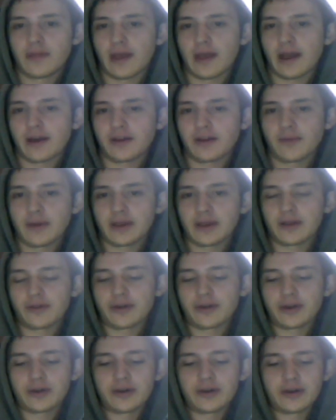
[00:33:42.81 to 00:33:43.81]
how you make it
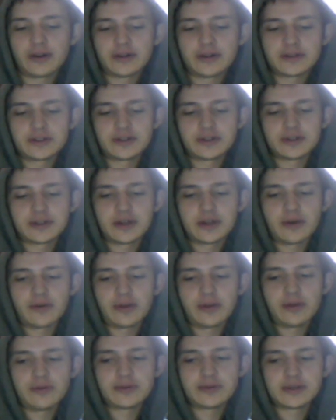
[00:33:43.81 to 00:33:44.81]
look good is just
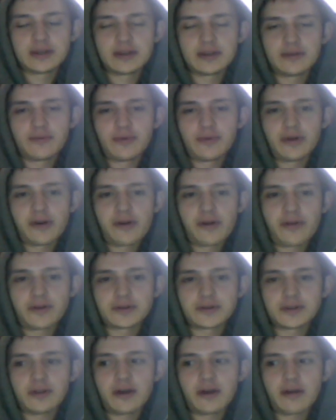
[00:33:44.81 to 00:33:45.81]
don't use it where
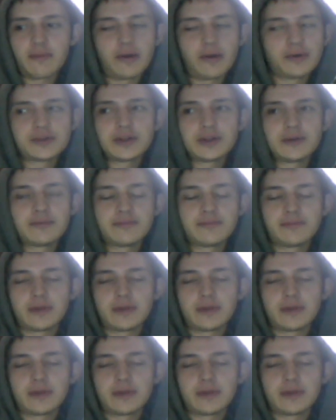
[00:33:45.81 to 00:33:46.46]
there's a lot of motion.